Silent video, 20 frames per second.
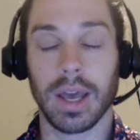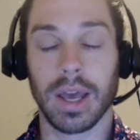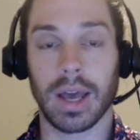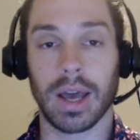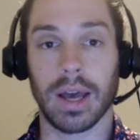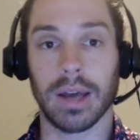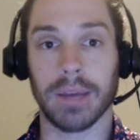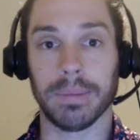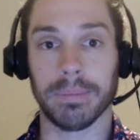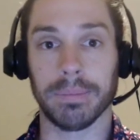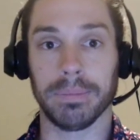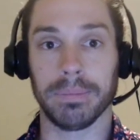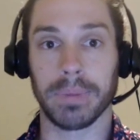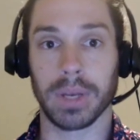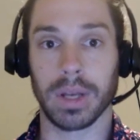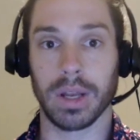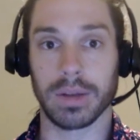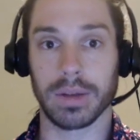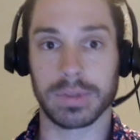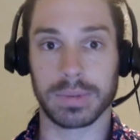But
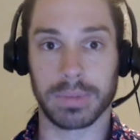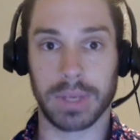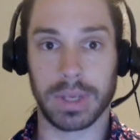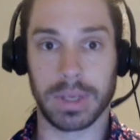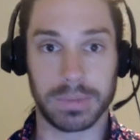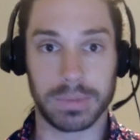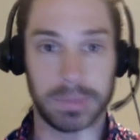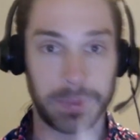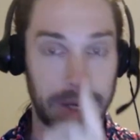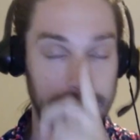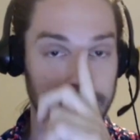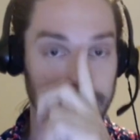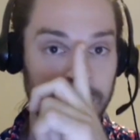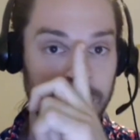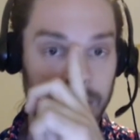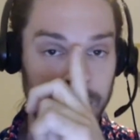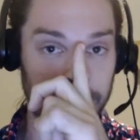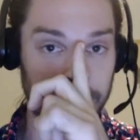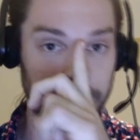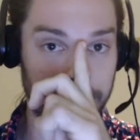he was basically
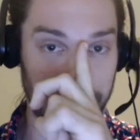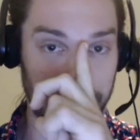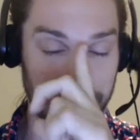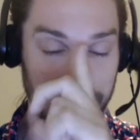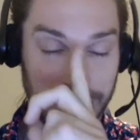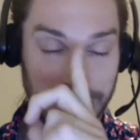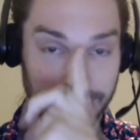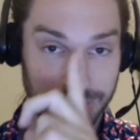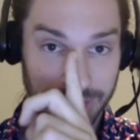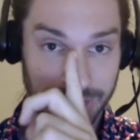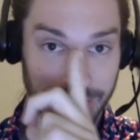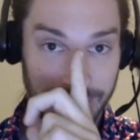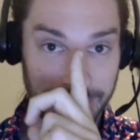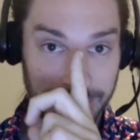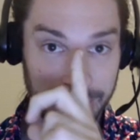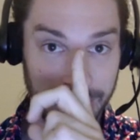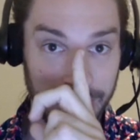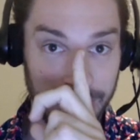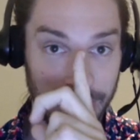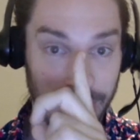kind of pushing right on
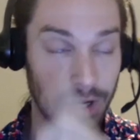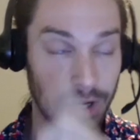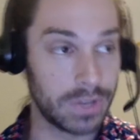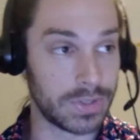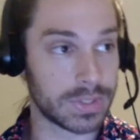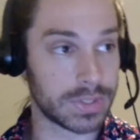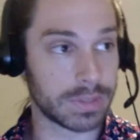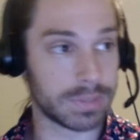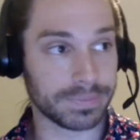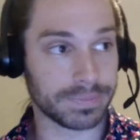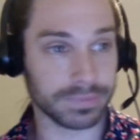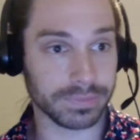my nose.